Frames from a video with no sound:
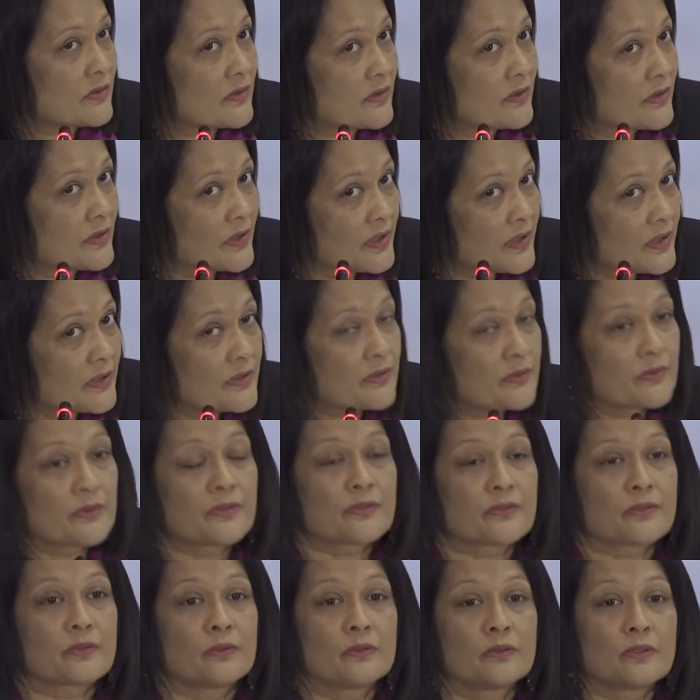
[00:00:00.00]
32
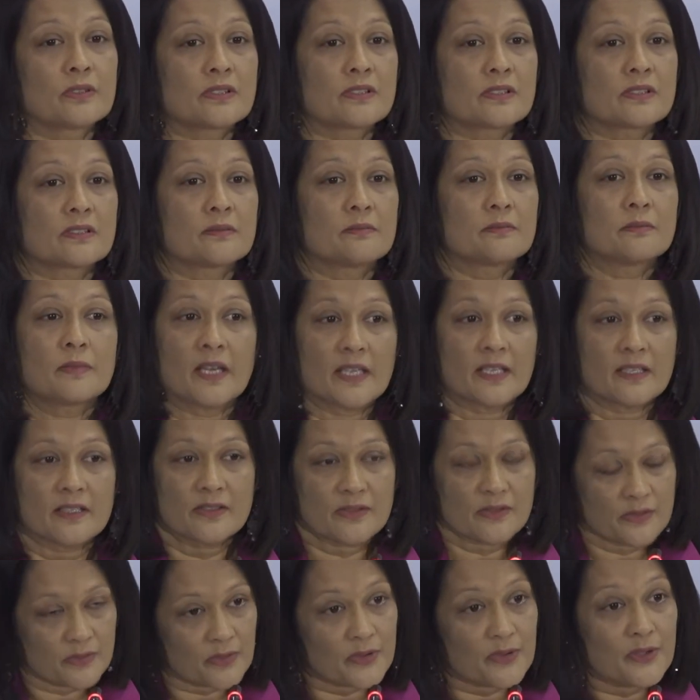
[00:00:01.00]
schools
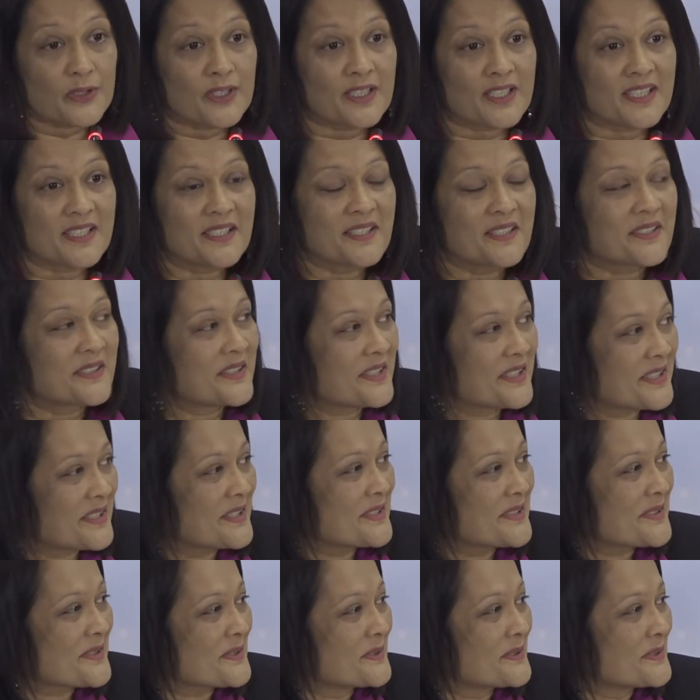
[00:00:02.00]
to 30,
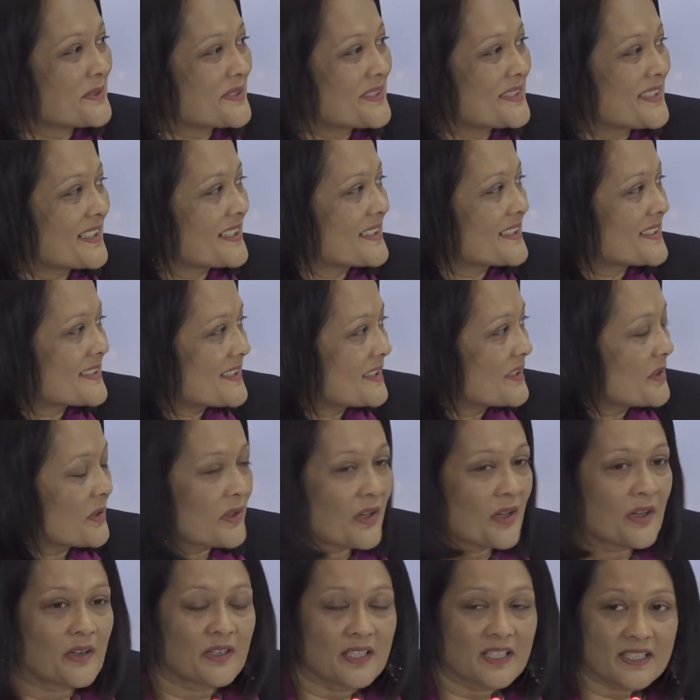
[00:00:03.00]
30 schools that is still
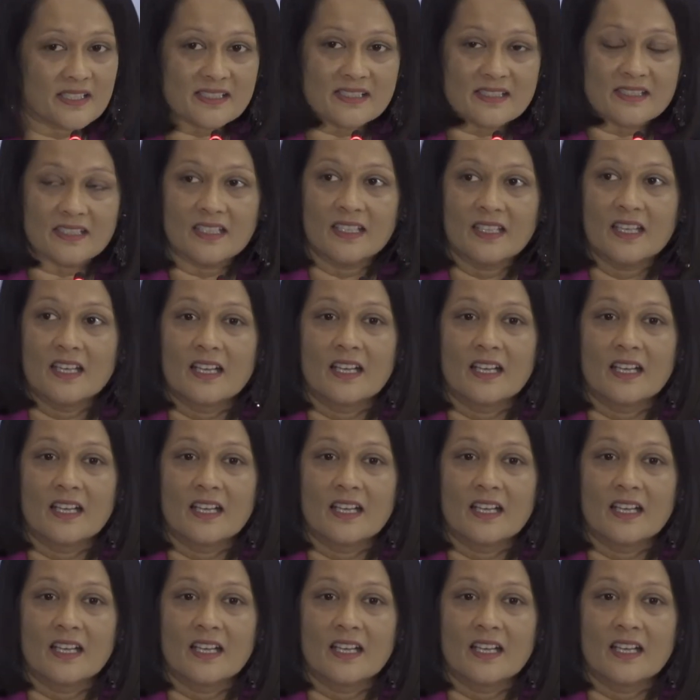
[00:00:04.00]
on our list.